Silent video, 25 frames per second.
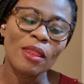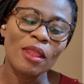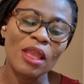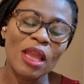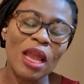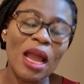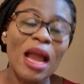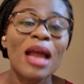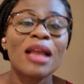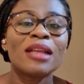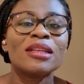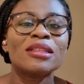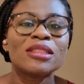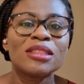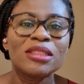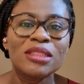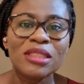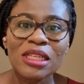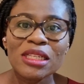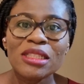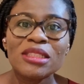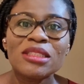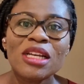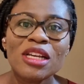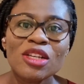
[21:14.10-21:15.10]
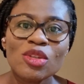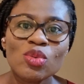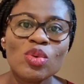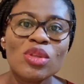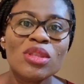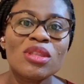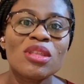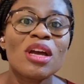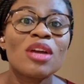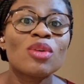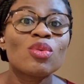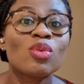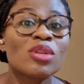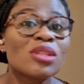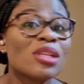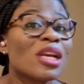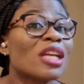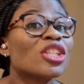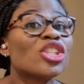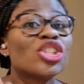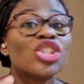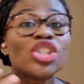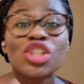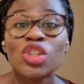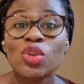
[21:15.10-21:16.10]
And the dangers with that was that
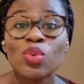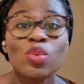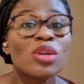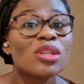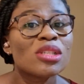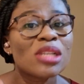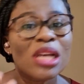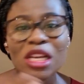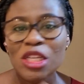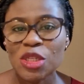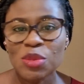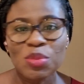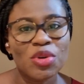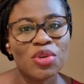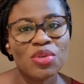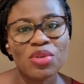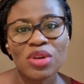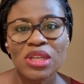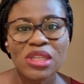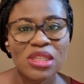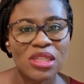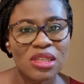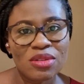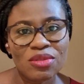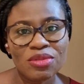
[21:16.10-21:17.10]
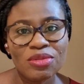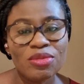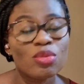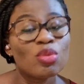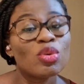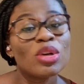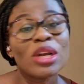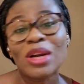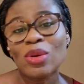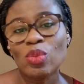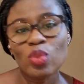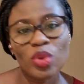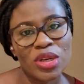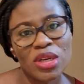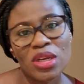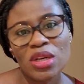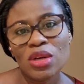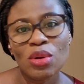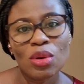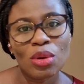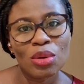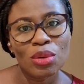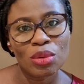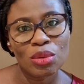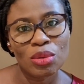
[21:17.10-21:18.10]
she was aspirating food, and we did
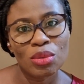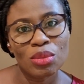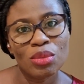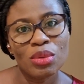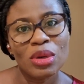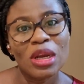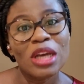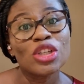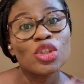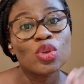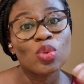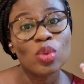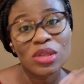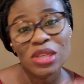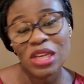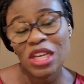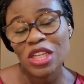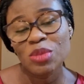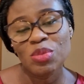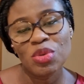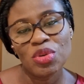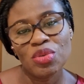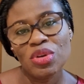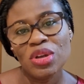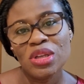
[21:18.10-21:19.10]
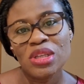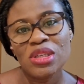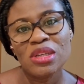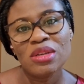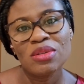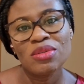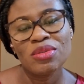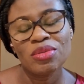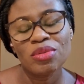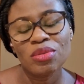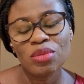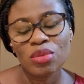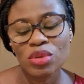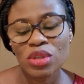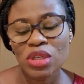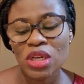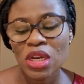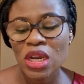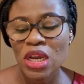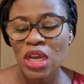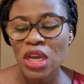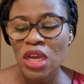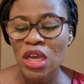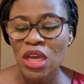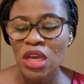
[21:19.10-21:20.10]
not know that she was aspirating food.
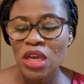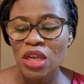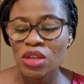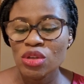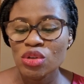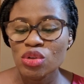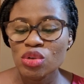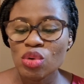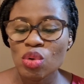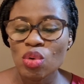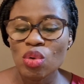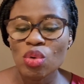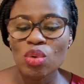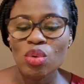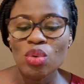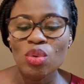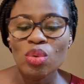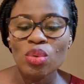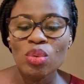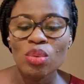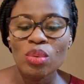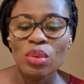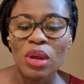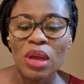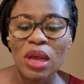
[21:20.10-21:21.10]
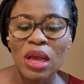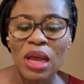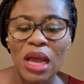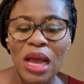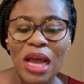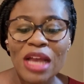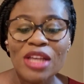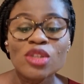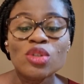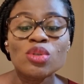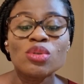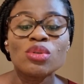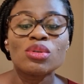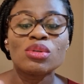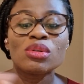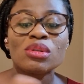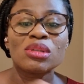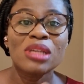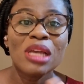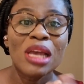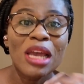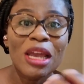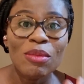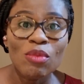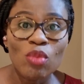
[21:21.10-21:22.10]
So as
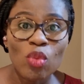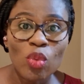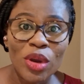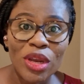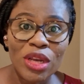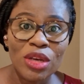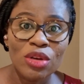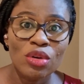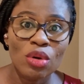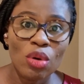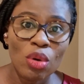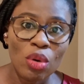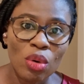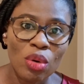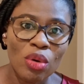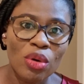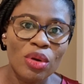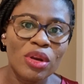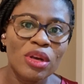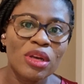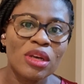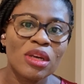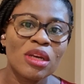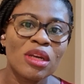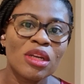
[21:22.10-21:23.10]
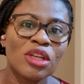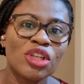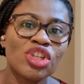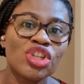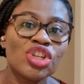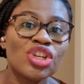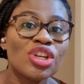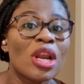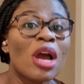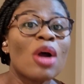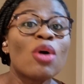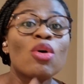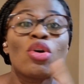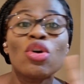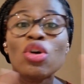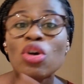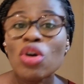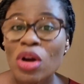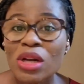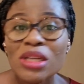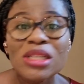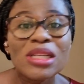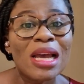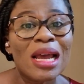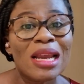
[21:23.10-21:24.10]
time went on, she now
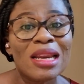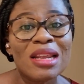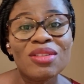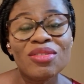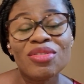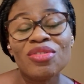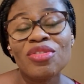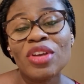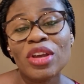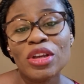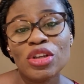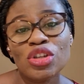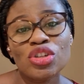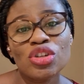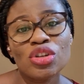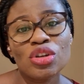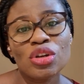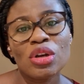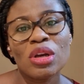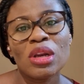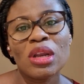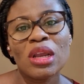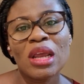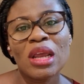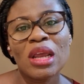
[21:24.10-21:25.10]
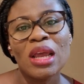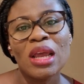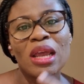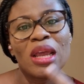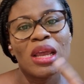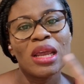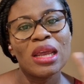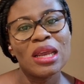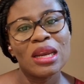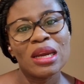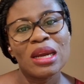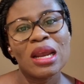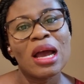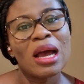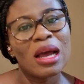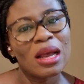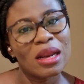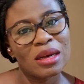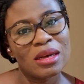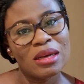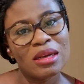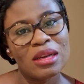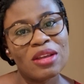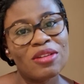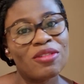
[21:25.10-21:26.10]
got an infection in her,
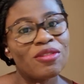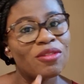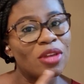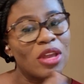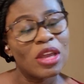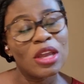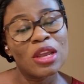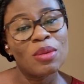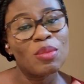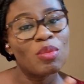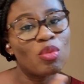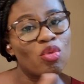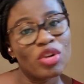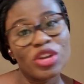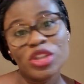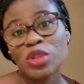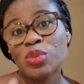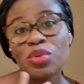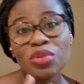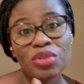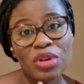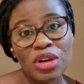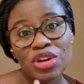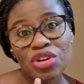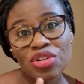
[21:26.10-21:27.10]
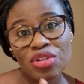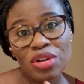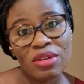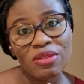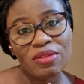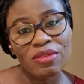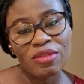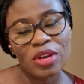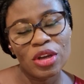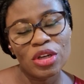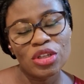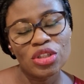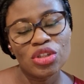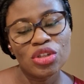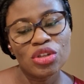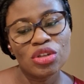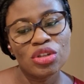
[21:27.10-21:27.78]
a respiratory infection.